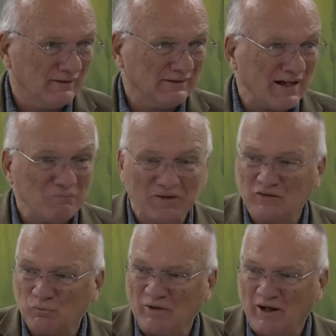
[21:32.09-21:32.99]
That
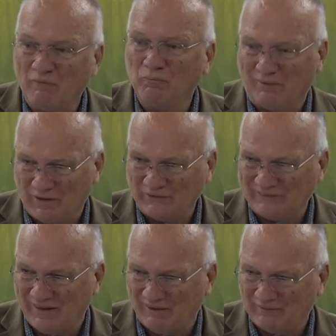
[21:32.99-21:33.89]
means we humble
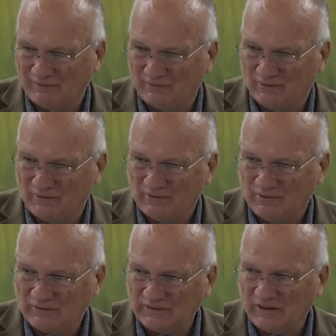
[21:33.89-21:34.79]
ourselves.
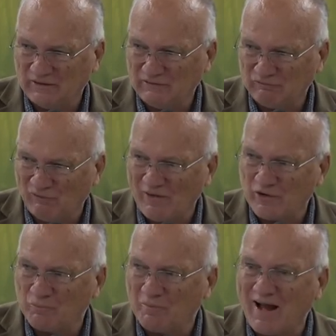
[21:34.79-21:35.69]
Saying,
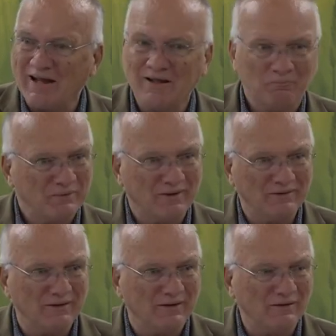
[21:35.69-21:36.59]
rather, my
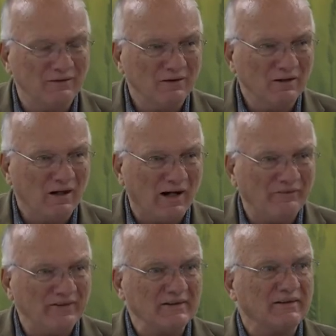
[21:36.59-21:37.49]
opinion, I
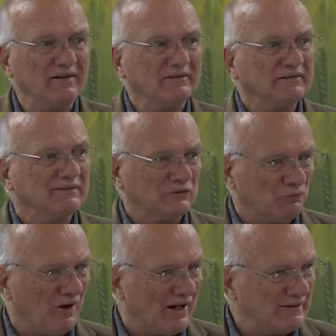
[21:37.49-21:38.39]
think this is
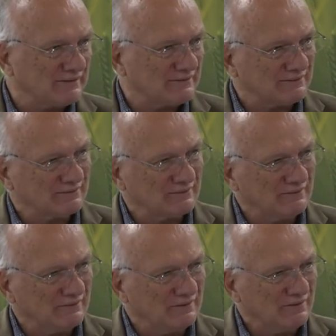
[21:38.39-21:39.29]
right.
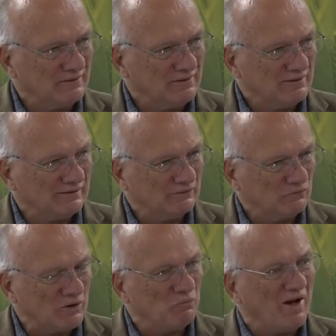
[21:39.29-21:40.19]

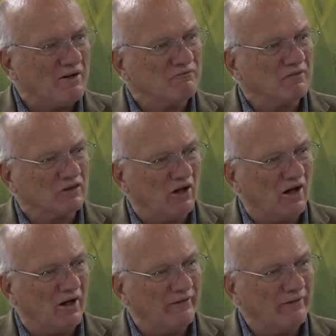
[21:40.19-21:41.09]
We wait for
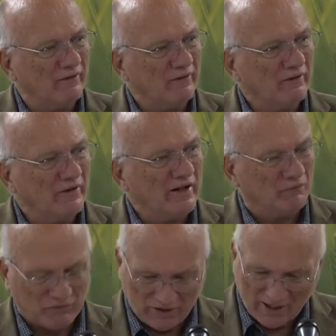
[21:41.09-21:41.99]
God
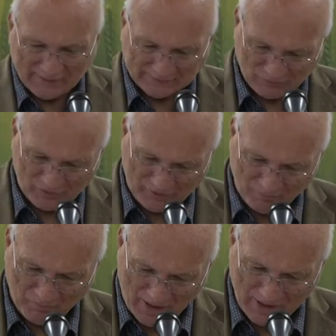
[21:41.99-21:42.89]
and we ask for the
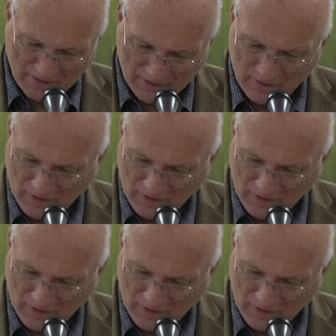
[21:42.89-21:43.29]
mind